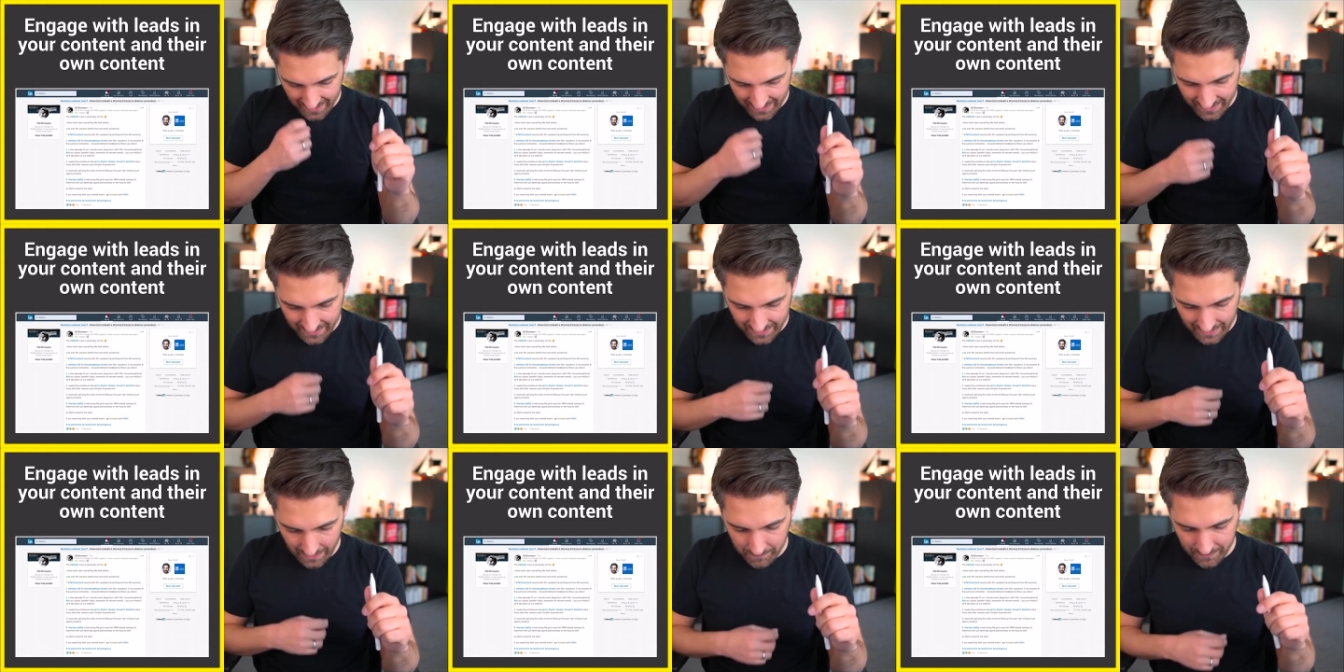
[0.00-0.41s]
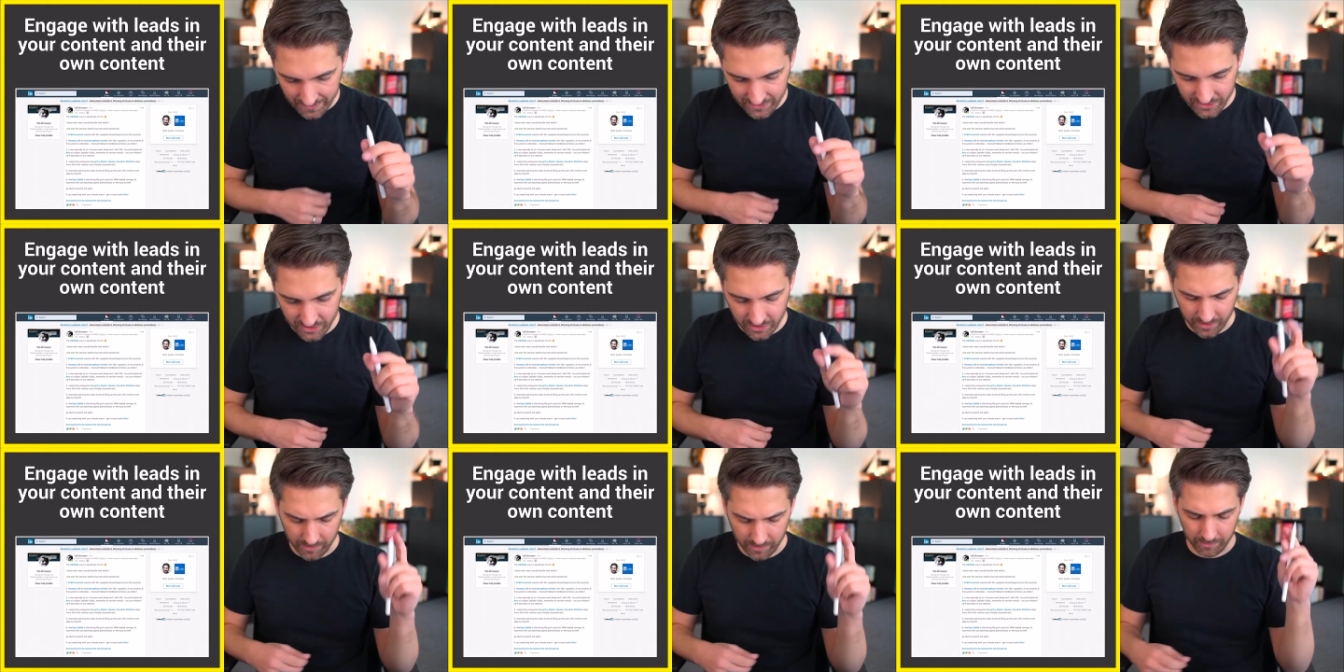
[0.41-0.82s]
I
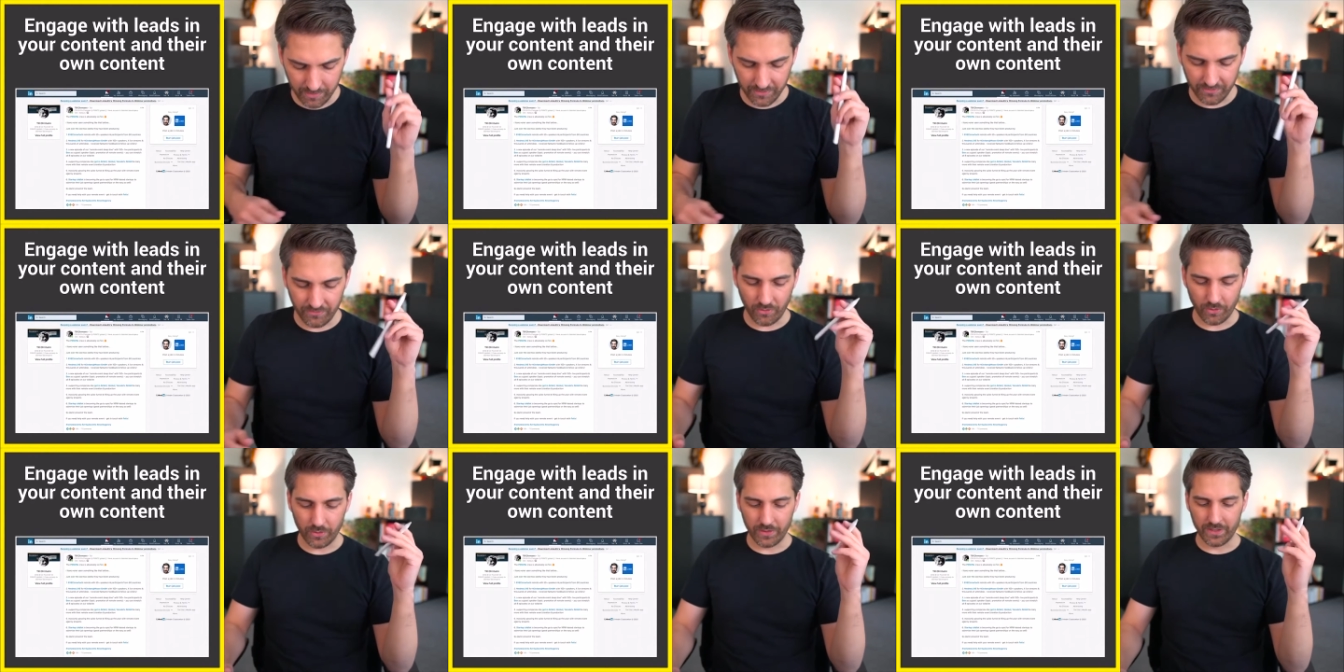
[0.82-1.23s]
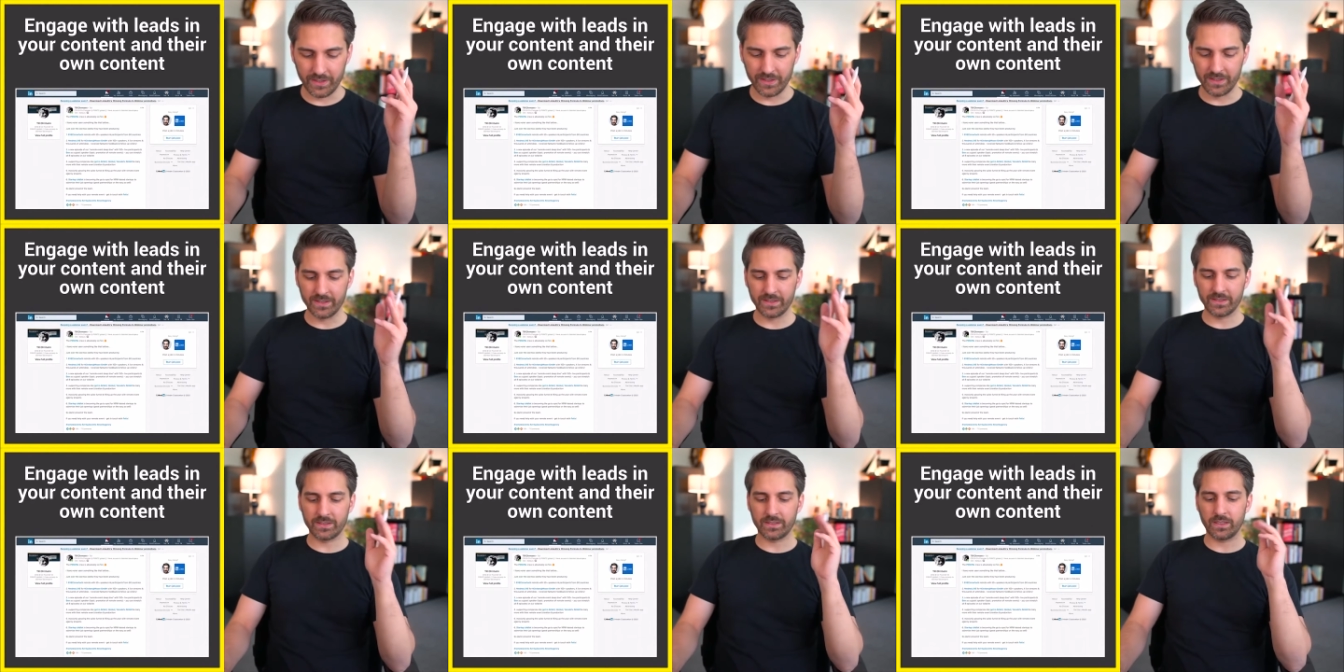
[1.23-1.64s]
mentioned him before, he
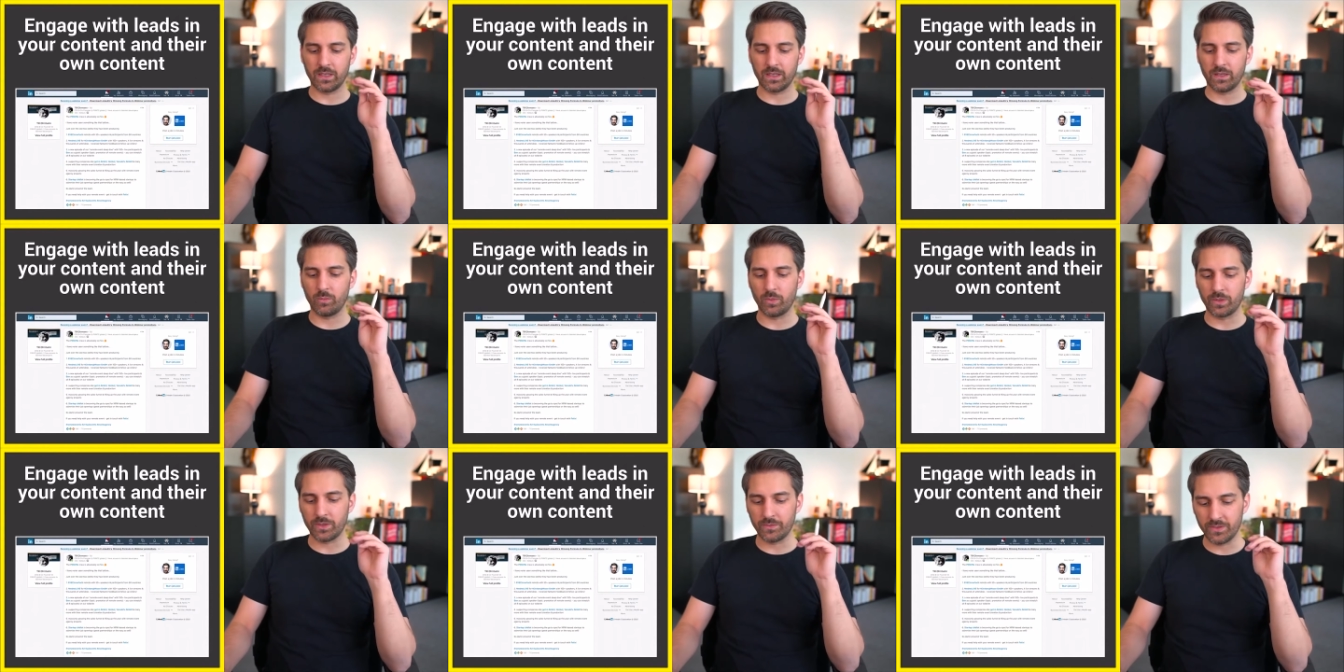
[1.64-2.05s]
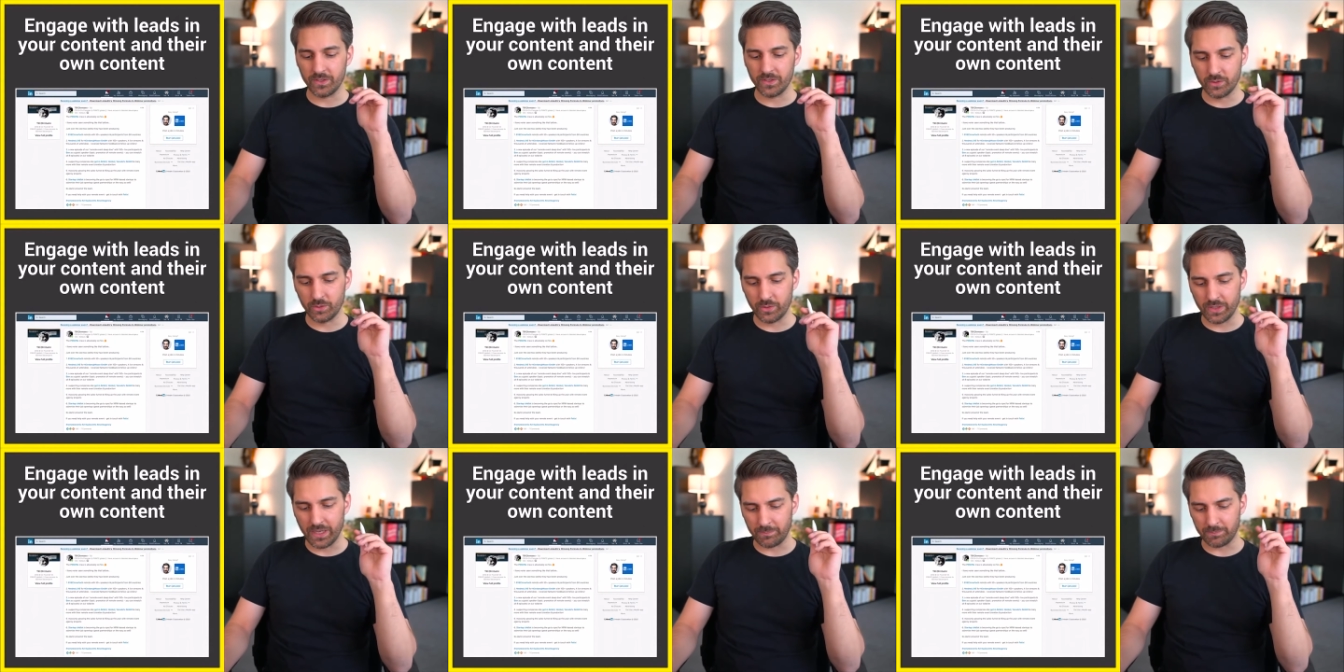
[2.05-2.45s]
is uh, one of the
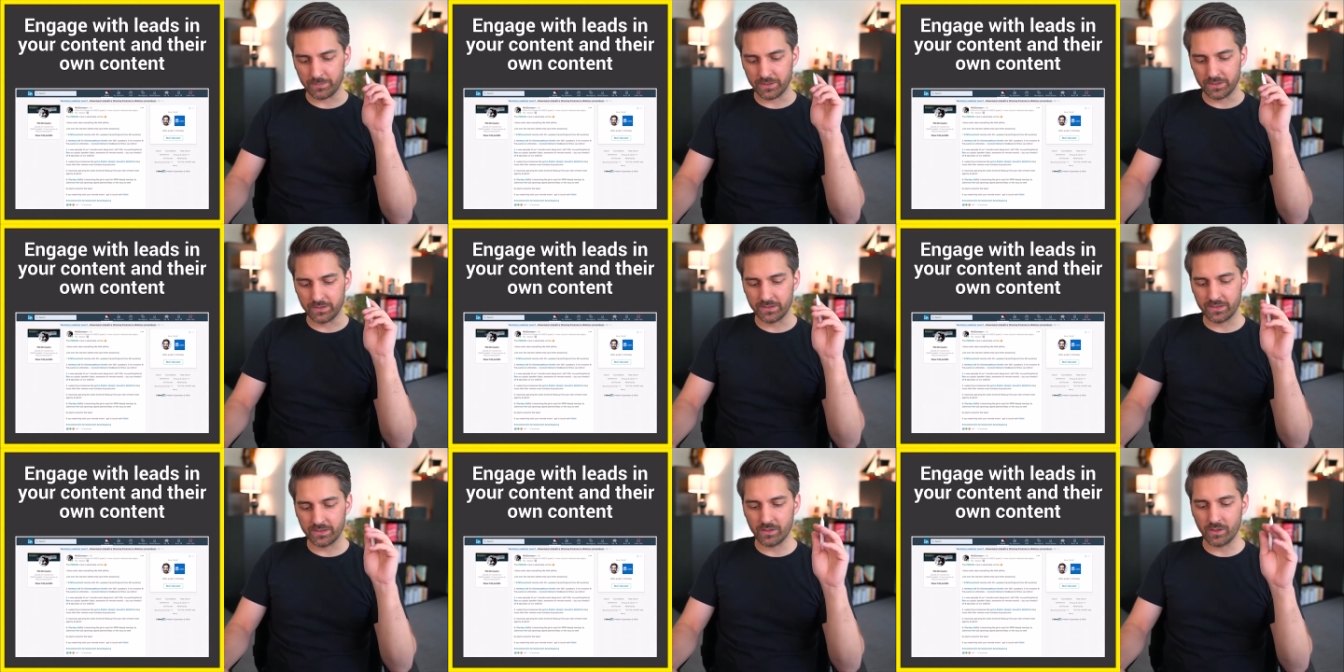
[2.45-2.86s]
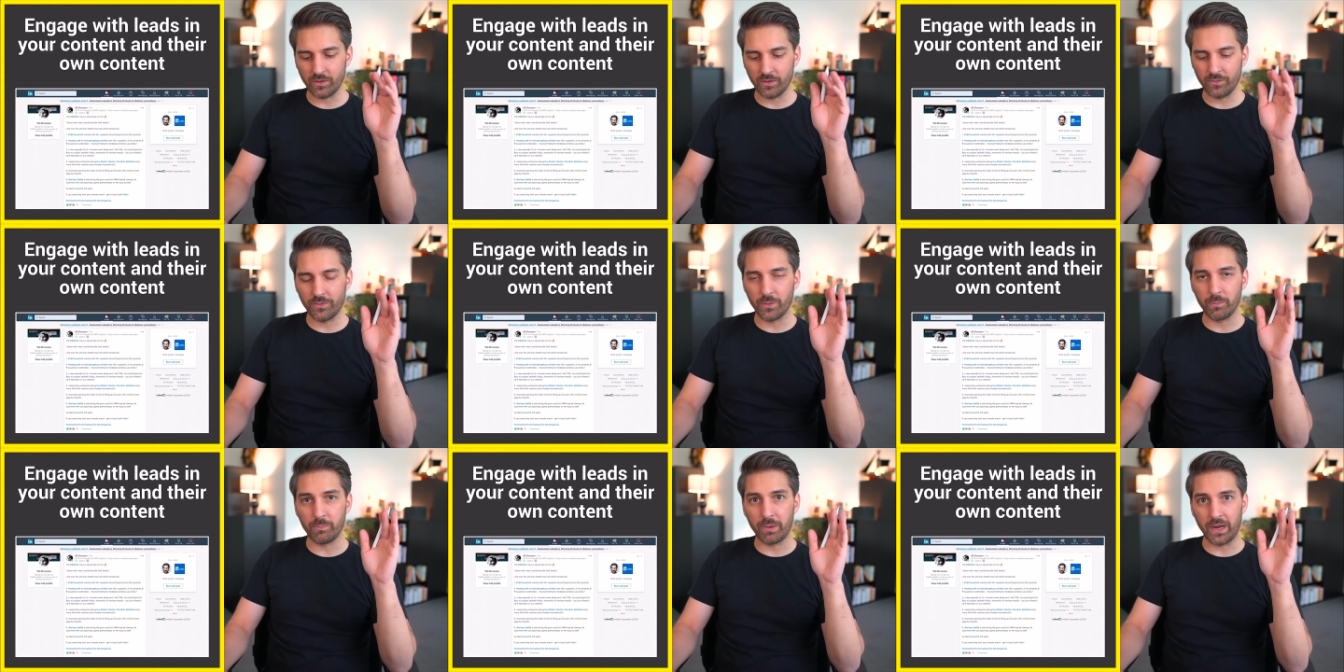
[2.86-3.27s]
two captains
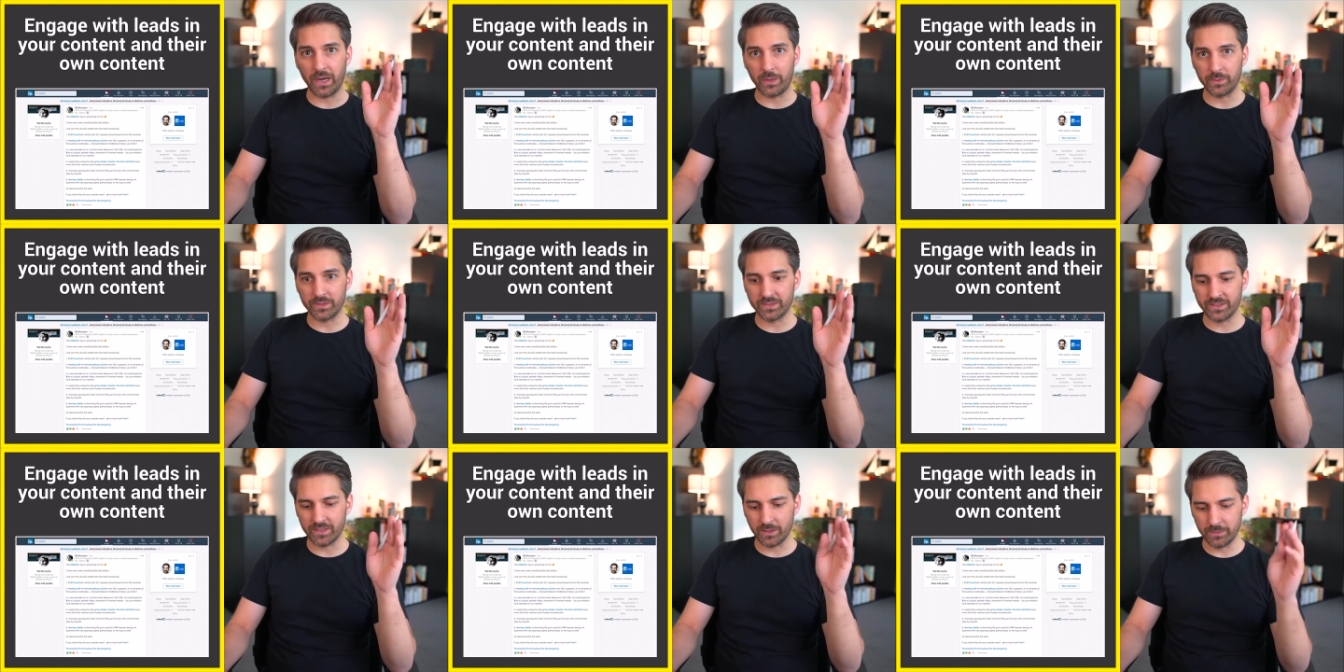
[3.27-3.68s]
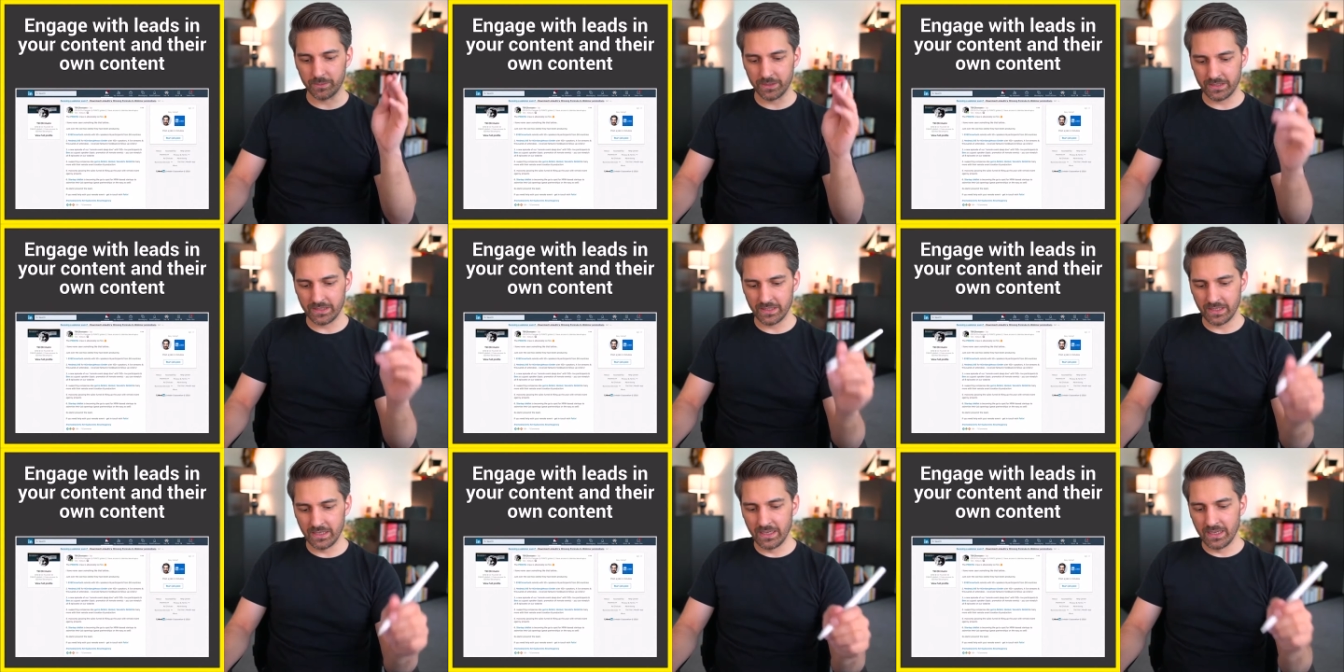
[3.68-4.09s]
of the Pirate
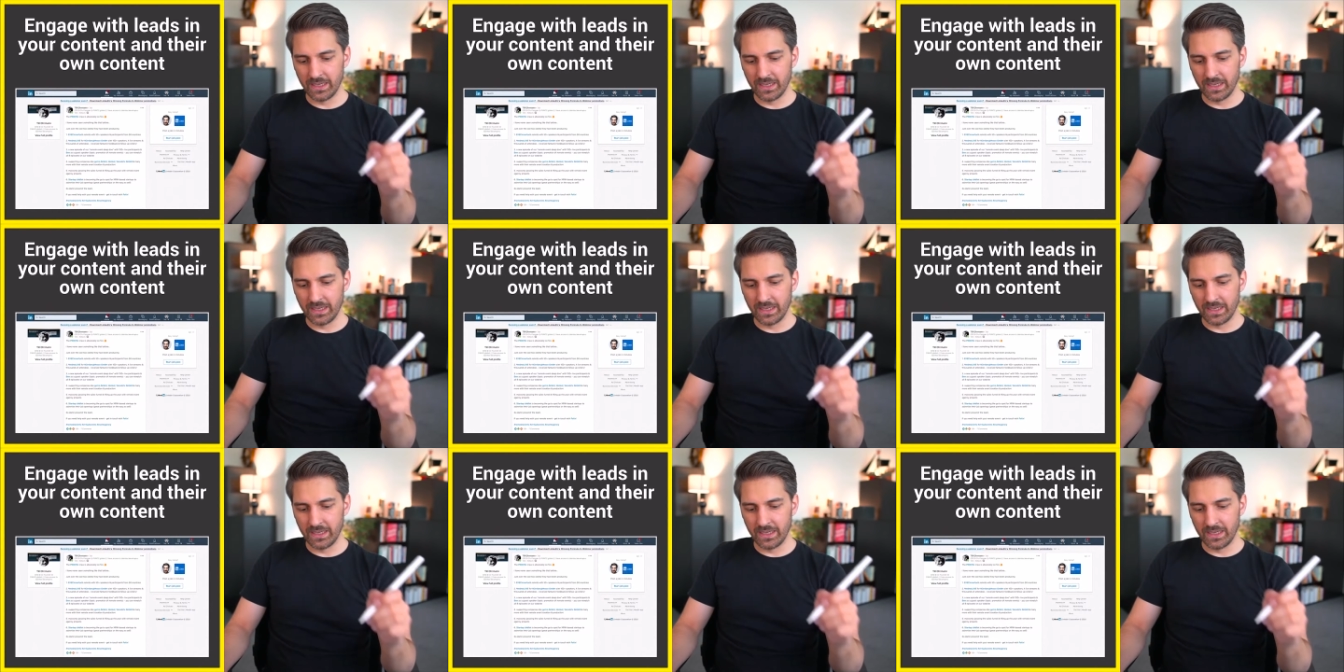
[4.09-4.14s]
Summit.